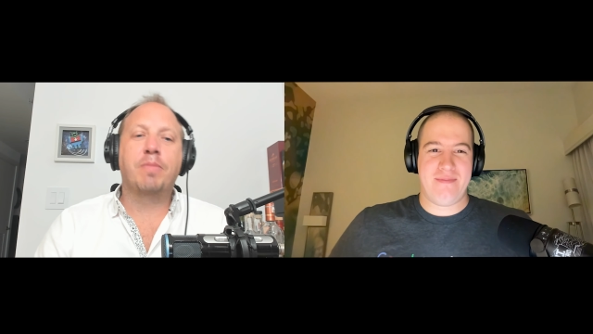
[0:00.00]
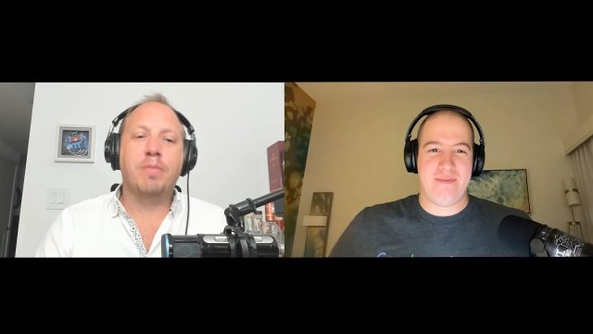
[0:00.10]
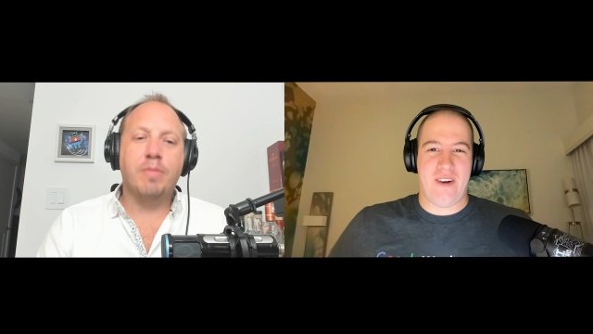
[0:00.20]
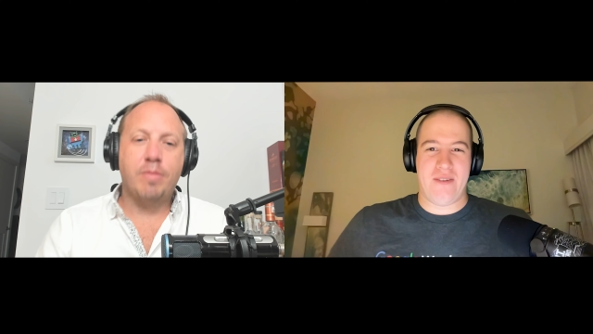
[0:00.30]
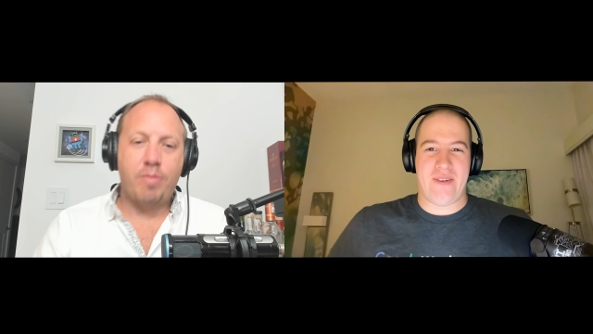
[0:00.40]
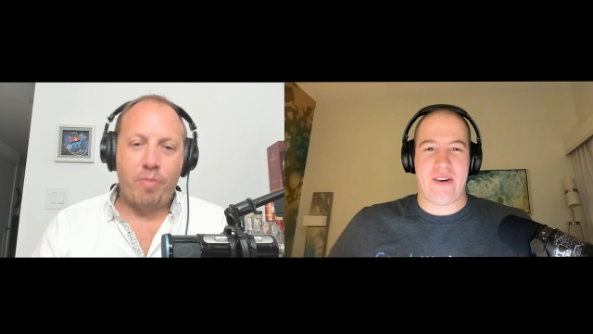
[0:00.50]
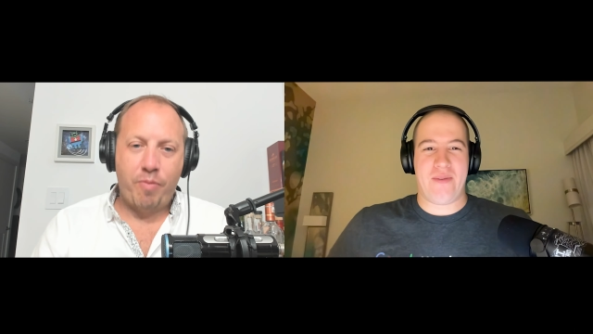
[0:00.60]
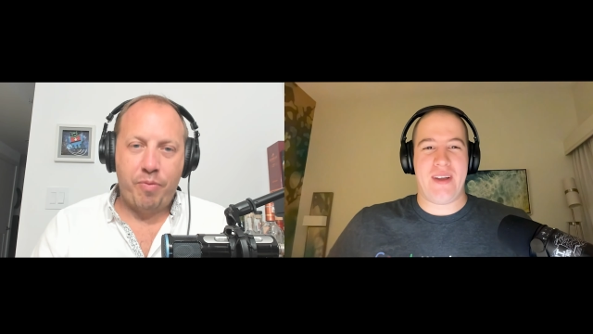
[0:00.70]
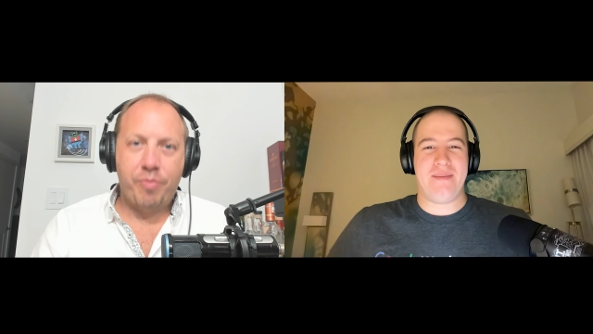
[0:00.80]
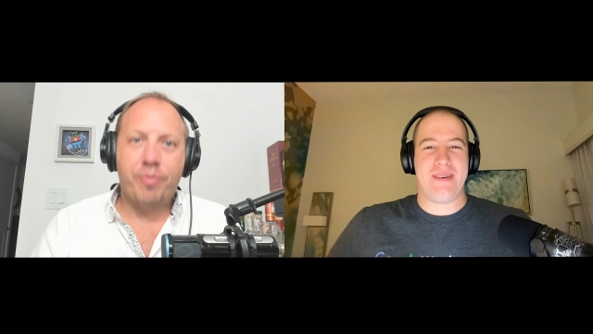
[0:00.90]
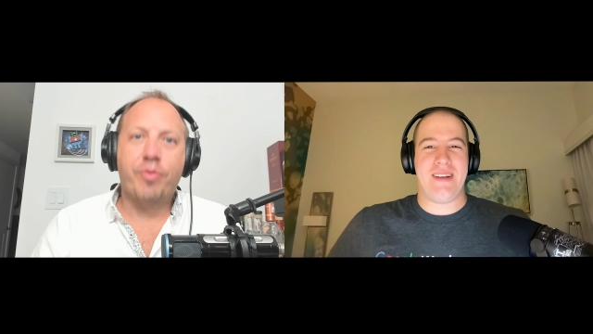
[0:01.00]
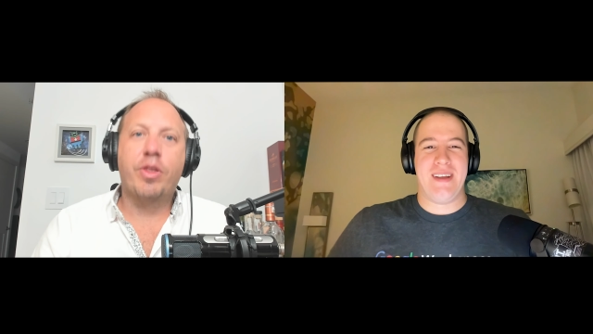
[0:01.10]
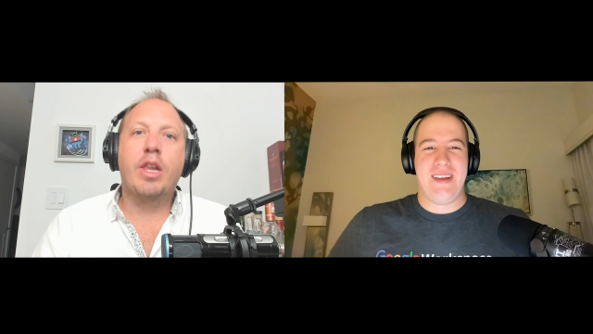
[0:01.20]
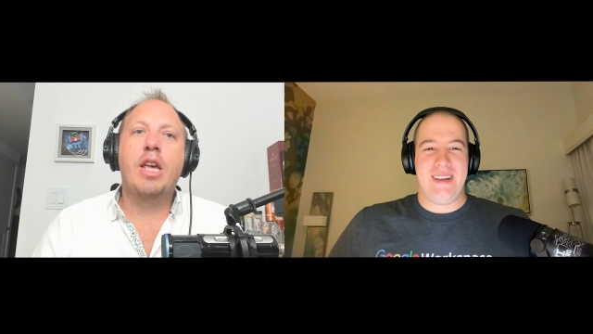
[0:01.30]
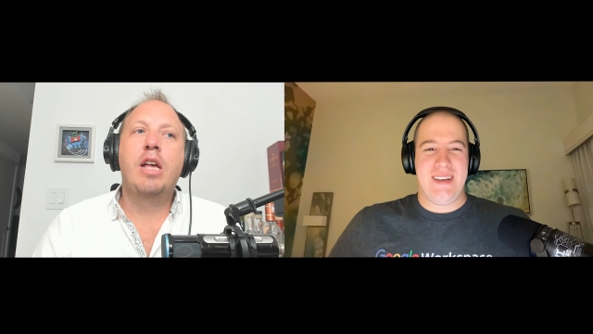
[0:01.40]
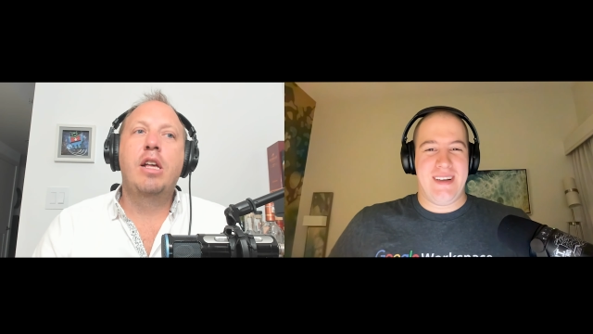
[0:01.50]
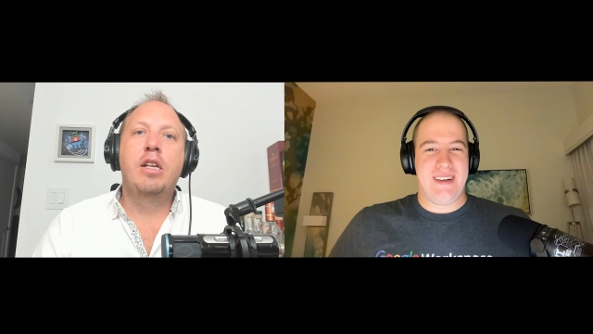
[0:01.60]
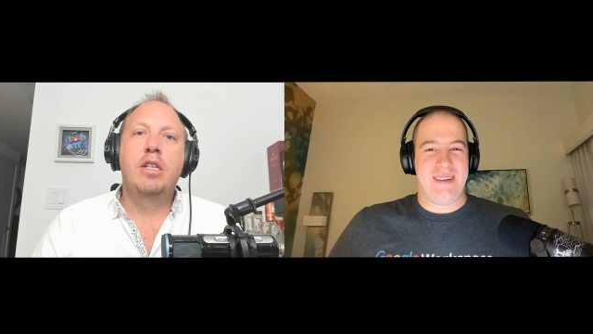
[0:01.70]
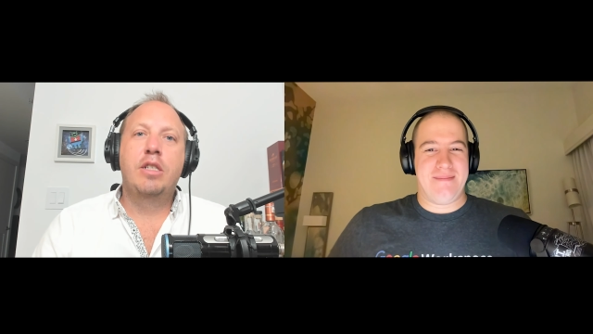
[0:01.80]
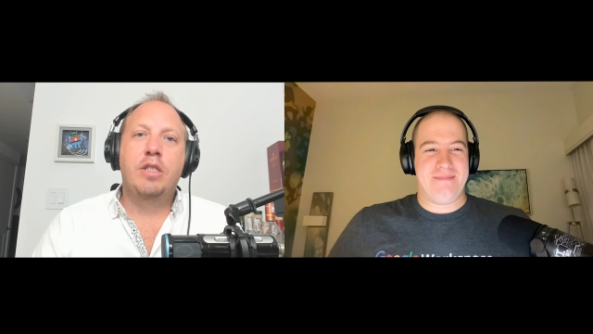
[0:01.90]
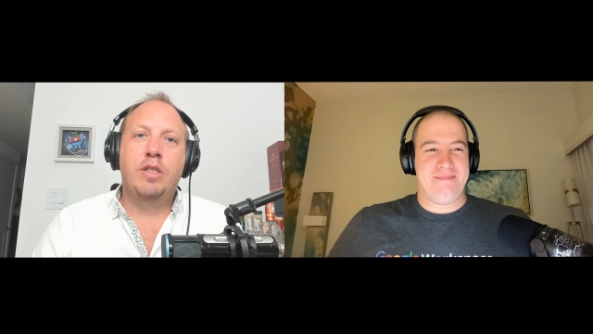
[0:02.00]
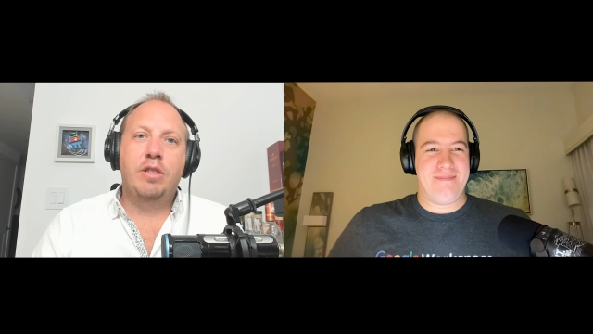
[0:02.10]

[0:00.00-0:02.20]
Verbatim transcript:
Speaker 1: far, far away. But um,